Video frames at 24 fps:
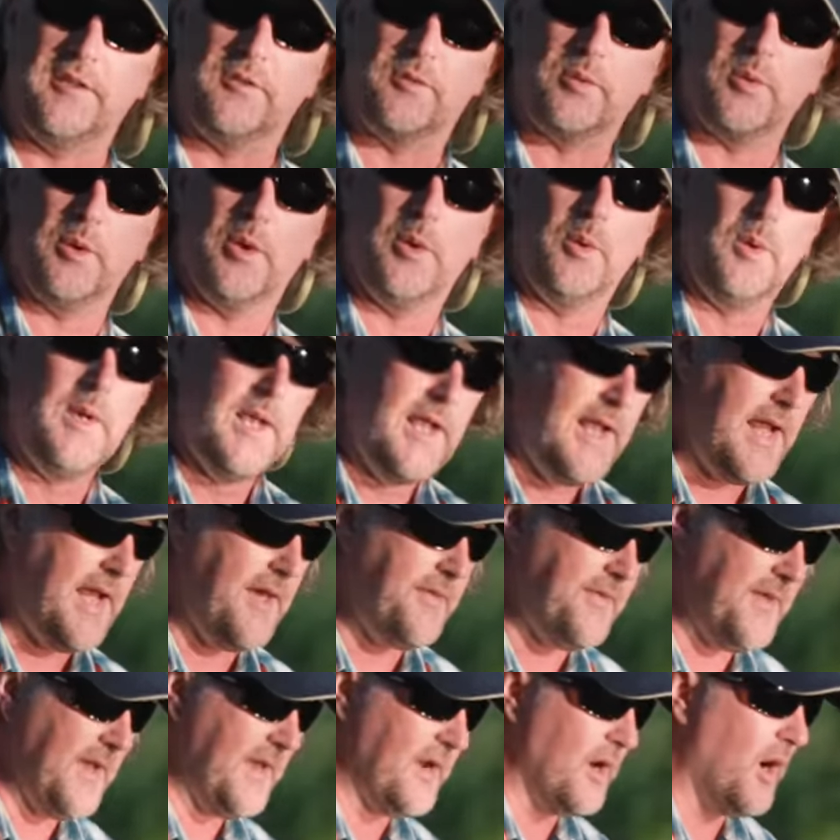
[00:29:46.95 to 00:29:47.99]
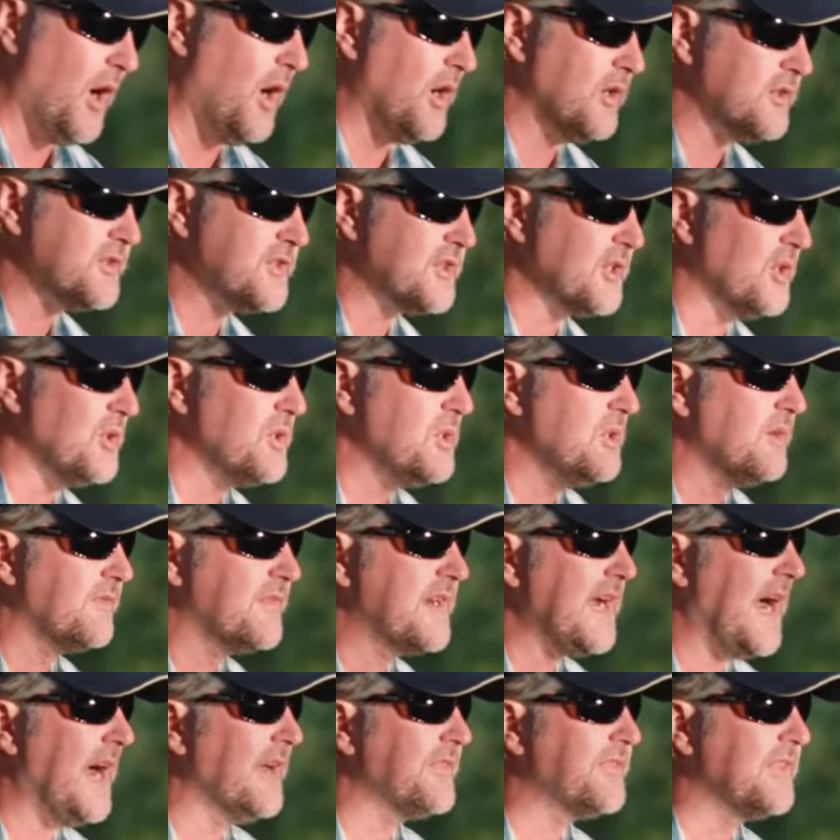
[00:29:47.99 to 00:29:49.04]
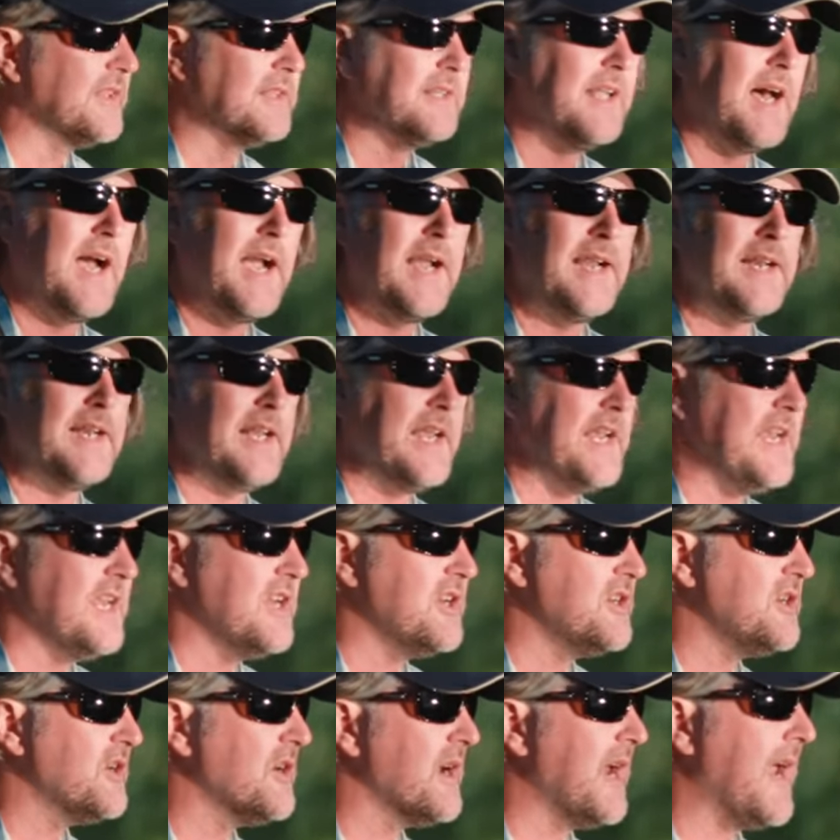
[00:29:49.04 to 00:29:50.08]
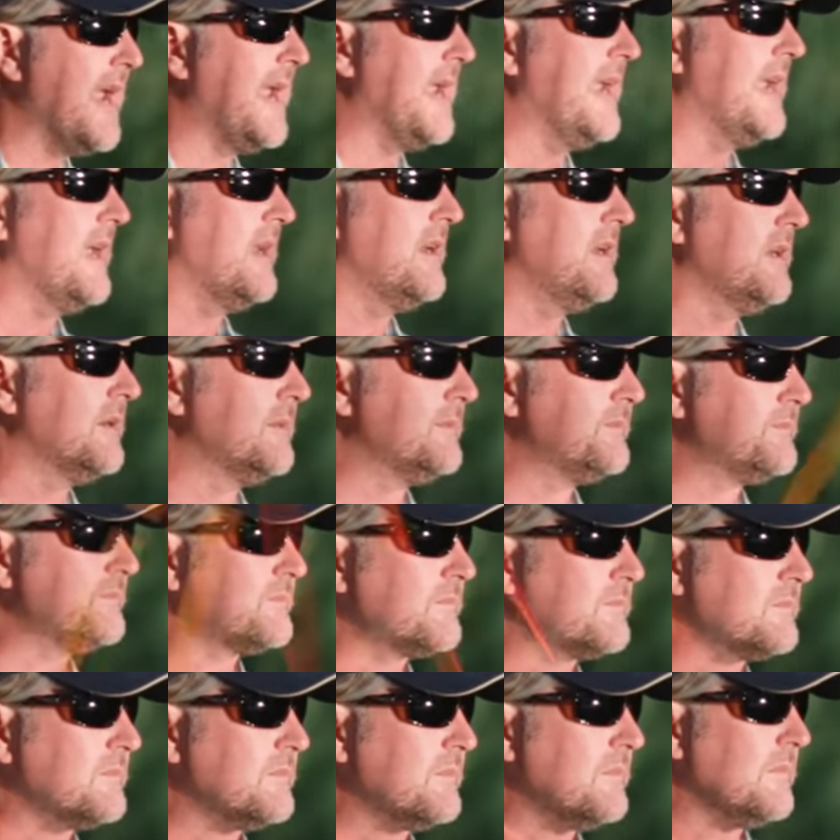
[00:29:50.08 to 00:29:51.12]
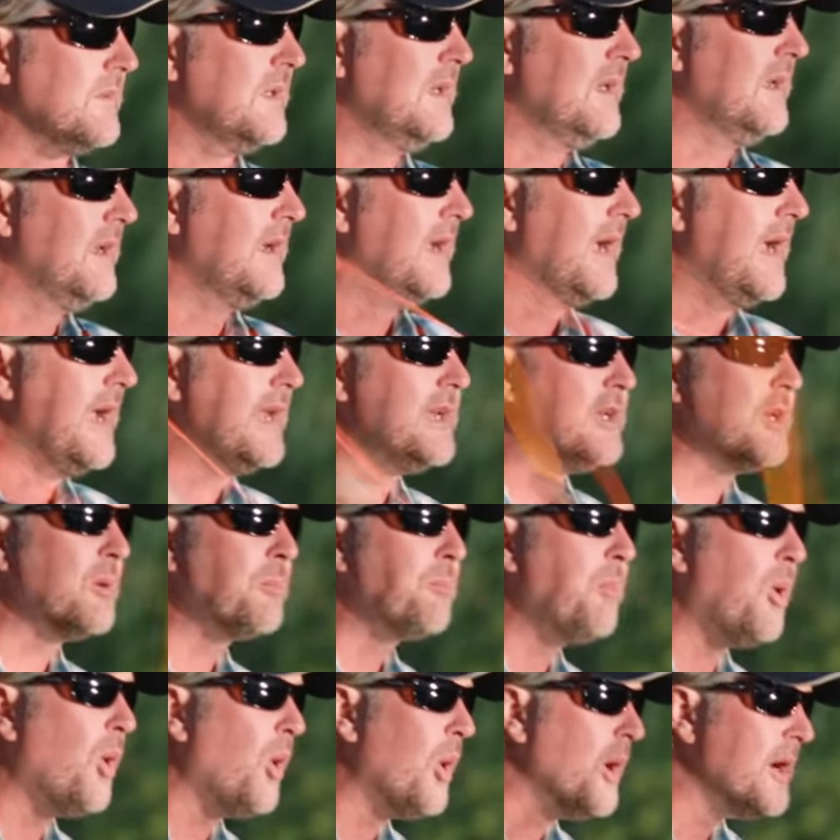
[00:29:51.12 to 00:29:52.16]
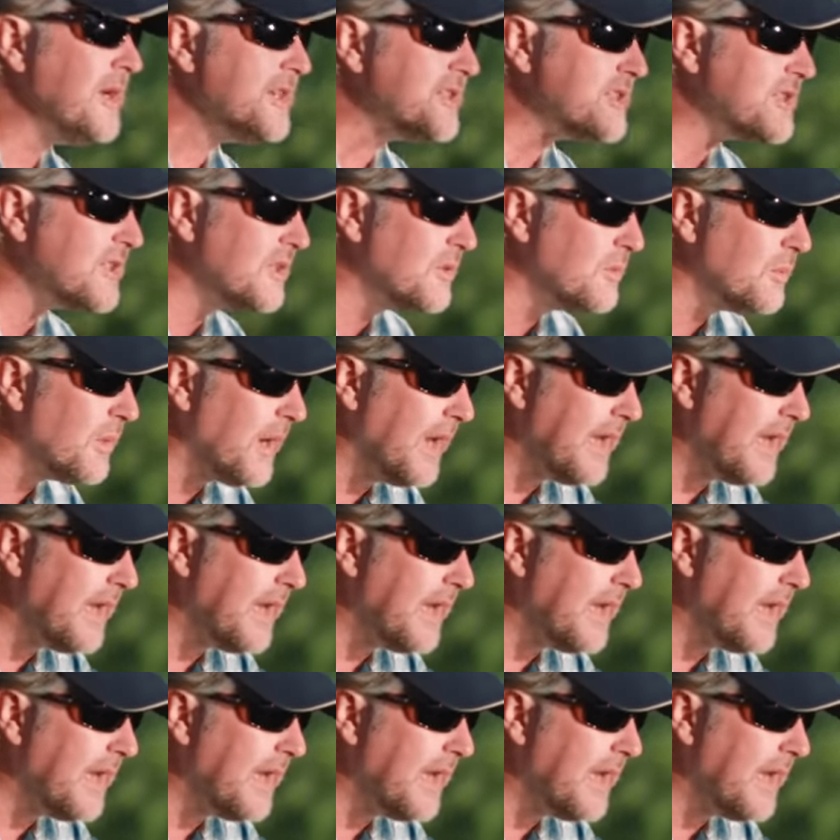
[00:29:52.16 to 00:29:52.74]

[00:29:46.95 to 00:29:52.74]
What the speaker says: it through. And then also you've got the line in your hand and you're poised and